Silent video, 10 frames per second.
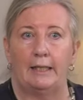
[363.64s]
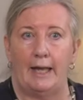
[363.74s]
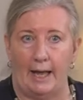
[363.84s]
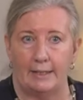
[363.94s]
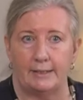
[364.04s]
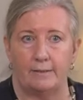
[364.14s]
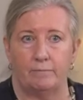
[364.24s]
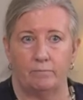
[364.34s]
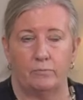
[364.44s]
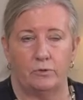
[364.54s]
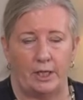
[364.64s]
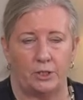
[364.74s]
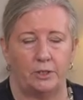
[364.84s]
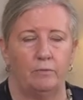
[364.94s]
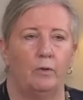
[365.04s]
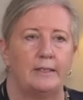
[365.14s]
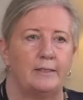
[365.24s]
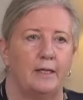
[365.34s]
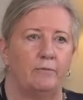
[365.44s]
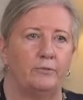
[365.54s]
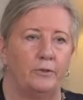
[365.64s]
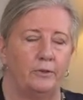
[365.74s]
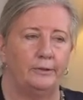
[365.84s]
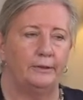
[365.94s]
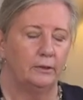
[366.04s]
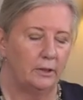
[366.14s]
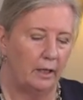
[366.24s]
a CAS session Wednesday afternoons,